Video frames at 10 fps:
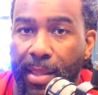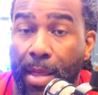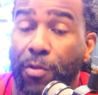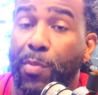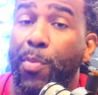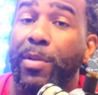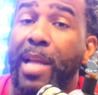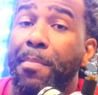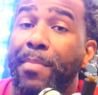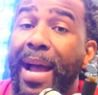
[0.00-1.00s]
there was a report
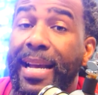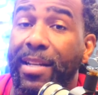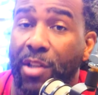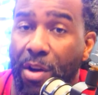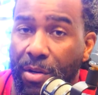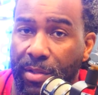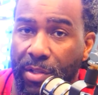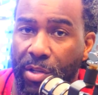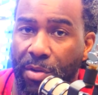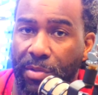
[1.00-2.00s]
that Micah talked to the
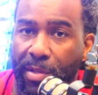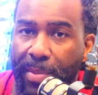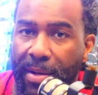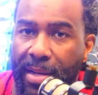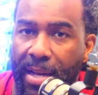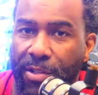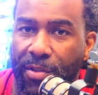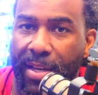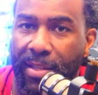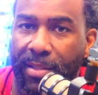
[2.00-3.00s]
Joneses about
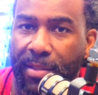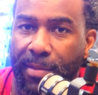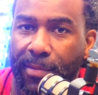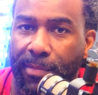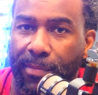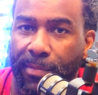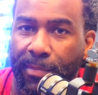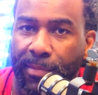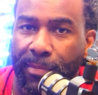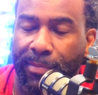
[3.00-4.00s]
contracts.
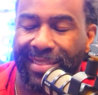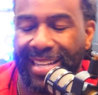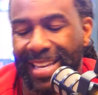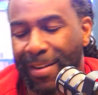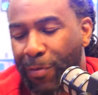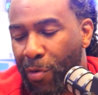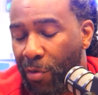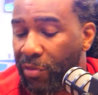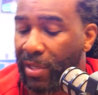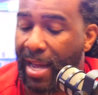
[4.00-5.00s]
And of
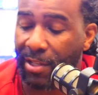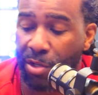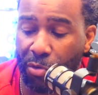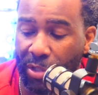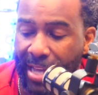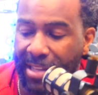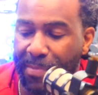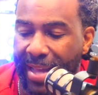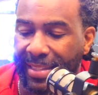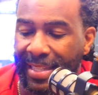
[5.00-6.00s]
course, I told you guys
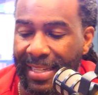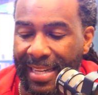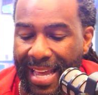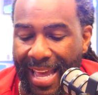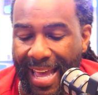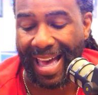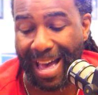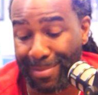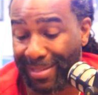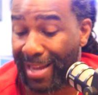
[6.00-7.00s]
back then,
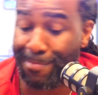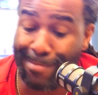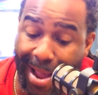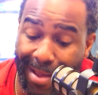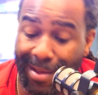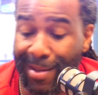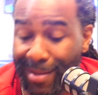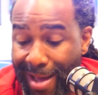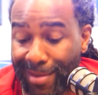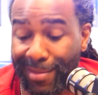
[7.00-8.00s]
I was like, Micah can
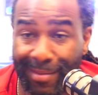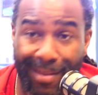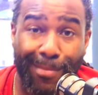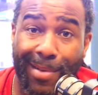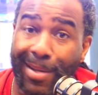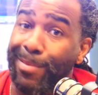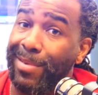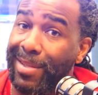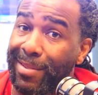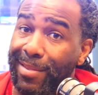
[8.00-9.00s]
kind of say what he
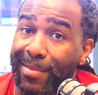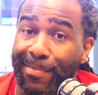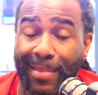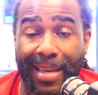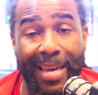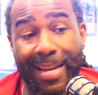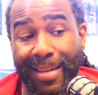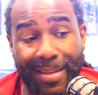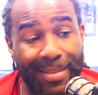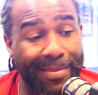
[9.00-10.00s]
wants. And I
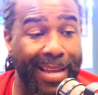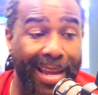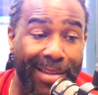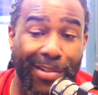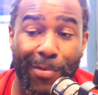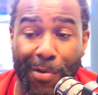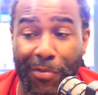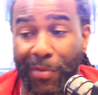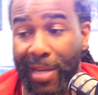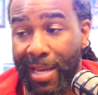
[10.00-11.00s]
get it, the agent
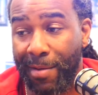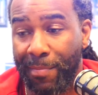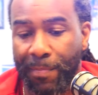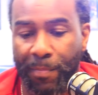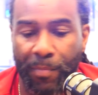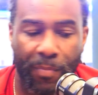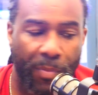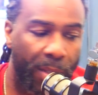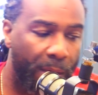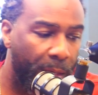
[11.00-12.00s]
works for him.
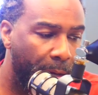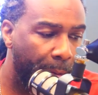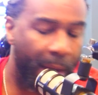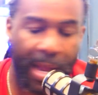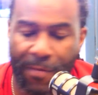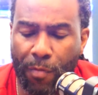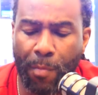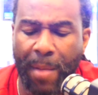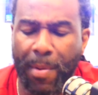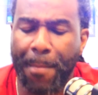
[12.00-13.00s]
But if you
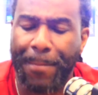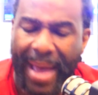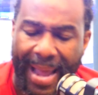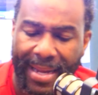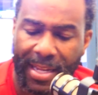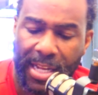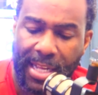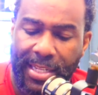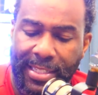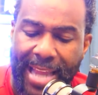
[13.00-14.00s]
remember back,
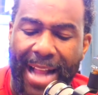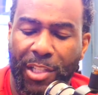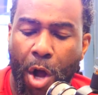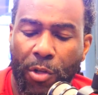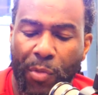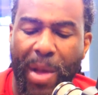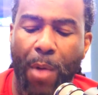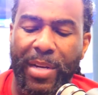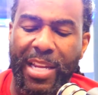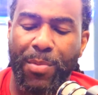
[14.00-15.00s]
Dak talked
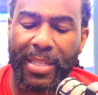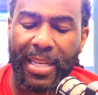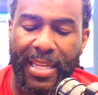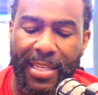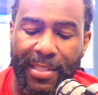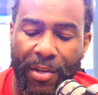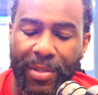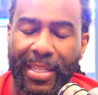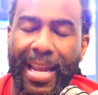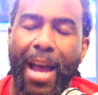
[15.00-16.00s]
about when he was getting his deal, he
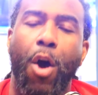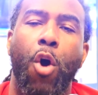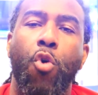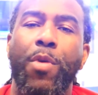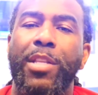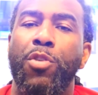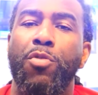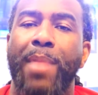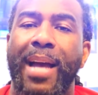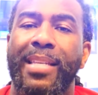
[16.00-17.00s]
said, I owe it
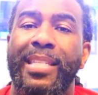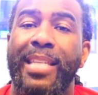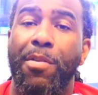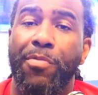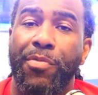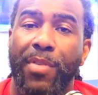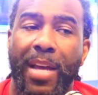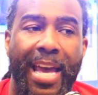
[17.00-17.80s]
to myself